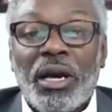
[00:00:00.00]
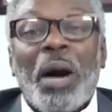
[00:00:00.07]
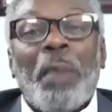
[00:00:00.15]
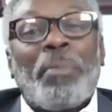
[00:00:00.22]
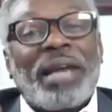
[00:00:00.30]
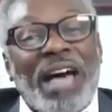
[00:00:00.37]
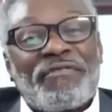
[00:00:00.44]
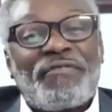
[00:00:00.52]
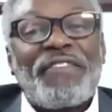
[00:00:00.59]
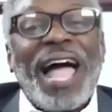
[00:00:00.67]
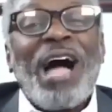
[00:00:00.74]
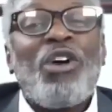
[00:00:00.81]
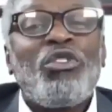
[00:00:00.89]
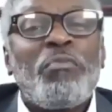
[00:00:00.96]
but I
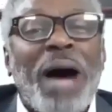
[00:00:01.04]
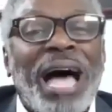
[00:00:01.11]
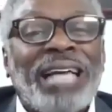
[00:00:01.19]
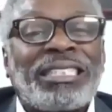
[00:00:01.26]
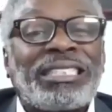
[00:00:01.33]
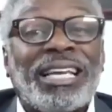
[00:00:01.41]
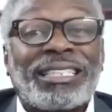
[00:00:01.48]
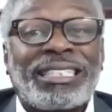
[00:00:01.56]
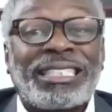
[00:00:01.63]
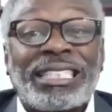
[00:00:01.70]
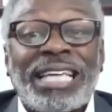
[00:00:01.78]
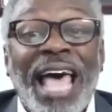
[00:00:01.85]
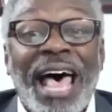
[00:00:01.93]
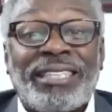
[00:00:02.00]
found my
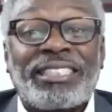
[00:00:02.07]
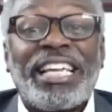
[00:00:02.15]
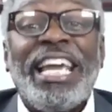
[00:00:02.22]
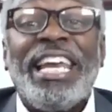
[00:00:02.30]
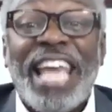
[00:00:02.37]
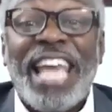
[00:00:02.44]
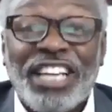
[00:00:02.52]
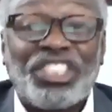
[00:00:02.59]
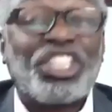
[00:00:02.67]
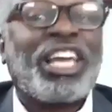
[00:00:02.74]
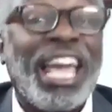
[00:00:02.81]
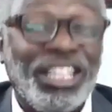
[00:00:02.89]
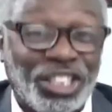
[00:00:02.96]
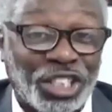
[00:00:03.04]
success in
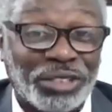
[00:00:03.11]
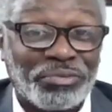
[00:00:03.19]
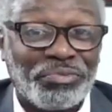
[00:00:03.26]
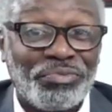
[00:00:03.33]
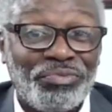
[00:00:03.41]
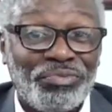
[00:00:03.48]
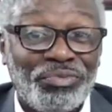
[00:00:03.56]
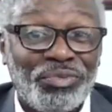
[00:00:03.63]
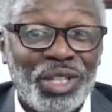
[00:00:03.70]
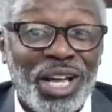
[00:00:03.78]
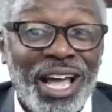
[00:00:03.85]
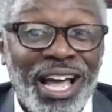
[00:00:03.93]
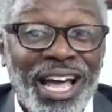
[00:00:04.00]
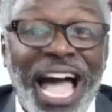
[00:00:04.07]
education.
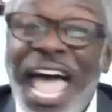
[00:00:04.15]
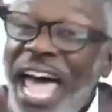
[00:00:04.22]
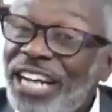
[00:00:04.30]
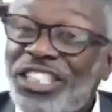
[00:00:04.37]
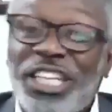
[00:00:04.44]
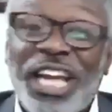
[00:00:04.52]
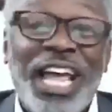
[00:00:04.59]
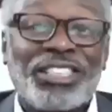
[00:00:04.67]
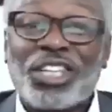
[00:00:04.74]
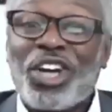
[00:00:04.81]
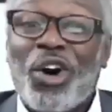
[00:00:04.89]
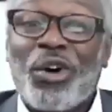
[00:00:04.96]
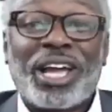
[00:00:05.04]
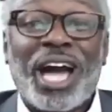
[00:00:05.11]
I had a chance to
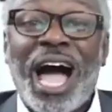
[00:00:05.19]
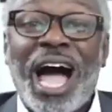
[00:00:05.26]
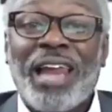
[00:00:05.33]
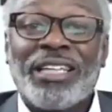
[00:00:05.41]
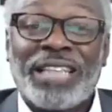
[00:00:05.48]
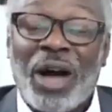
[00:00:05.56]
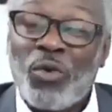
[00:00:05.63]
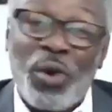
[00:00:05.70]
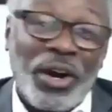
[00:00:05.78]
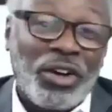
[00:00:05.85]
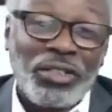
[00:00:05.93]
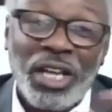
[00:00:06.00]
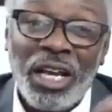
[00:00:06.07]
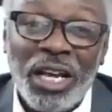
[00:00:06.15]
go to college. I
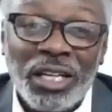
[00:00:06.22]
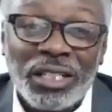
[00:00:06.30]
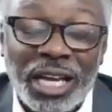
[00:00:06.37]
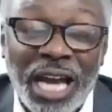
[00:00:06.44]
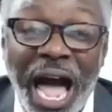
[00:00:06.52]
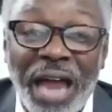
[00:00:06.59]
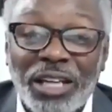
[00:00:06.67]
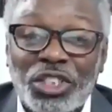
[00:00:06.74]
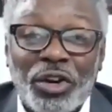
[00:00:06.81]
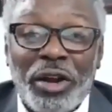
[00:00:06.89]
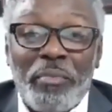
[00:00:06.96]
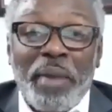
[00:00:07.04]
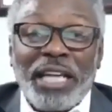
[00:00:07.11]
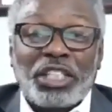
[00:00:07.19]
went to college on
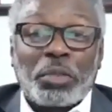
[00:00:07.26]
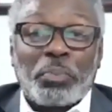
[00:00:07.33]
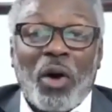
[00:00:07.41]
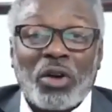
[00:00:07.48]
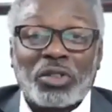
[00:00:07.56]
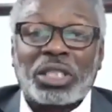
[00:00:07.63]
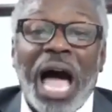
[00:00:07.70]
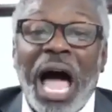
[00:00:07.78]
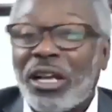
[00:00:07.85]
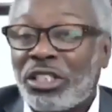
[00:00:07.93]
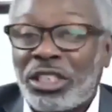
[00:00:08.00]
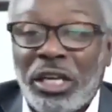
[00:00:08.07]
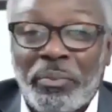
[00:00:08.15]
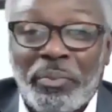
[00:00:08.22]
a baseball
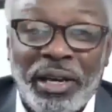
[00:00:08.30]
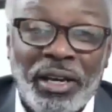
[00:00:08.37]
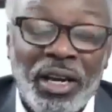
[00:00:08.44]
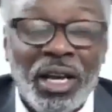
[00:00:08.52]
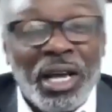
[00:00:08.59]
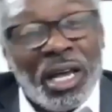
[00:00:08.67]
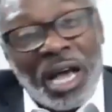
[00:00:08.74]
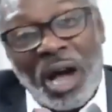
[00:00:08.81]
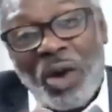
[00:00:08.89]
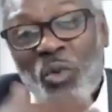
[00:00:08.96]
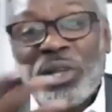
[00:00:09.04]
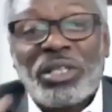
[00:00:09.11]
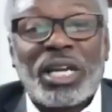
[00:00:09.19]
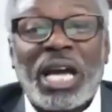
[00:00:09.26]
scholarship, and I
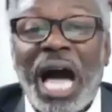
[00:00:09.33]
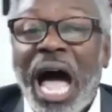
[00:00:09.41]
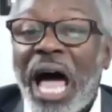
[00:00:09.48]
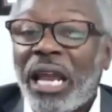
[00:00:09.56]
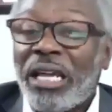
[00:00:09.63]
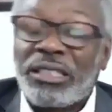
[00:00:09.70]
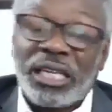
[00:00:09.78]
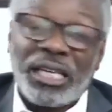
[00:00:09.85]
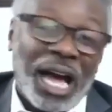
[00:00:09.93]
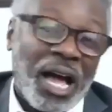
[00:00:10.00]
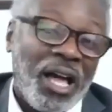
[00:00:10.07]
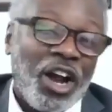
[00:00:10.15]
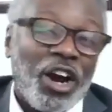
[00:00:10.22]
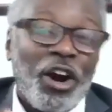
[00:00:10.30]
went to college and I
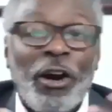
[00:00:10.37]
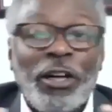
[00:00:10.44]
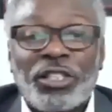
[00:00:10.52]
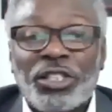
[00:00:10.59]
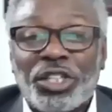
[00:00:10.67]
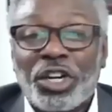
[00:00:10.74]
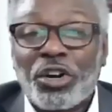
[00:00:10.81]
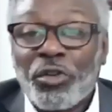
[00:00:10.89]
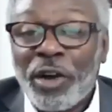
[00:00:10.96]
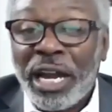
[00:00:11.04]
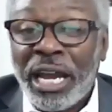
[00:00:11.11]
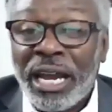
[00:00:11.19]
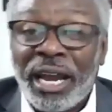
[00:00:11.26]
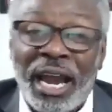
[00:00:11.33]
earned a
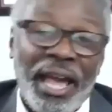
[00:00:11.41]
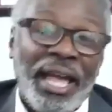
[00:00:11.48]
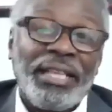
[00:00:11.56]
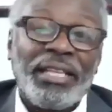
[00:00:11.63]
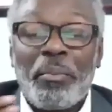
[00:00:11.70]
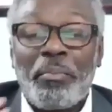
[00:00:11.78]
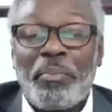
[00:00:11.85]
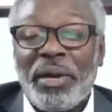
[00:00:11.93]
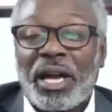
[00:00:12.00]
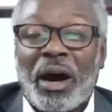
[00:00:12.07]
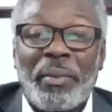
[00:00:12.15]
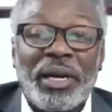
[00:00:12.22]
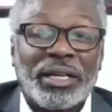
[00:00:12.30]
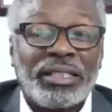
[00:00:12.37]
degree, and I ended up
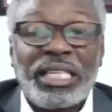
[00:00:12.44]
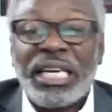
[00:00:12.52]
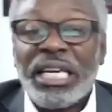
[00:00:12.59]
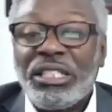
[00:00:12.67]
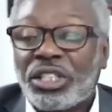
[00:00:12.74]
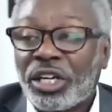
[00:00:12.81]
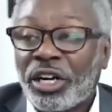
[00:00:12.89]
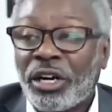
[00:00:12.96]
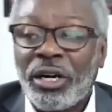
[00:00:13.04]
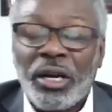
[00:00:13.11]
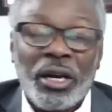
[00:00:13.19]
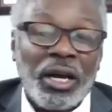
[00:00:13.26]
becoming a teacher,